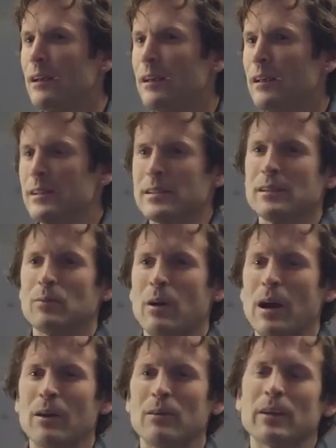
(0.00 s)
Is it?
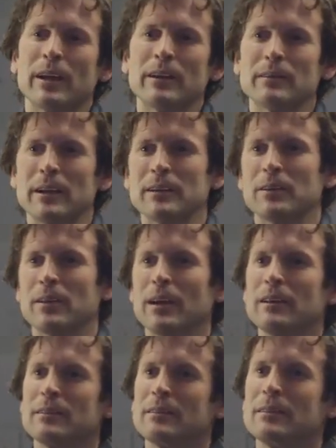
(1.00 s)
Wow, okay. I didn't know
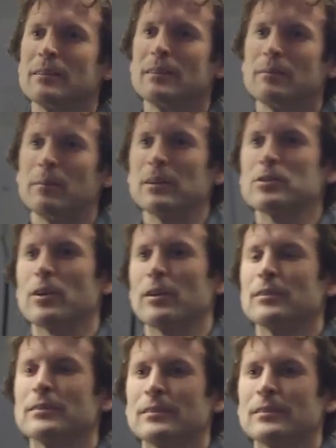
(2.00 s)
that. But sure.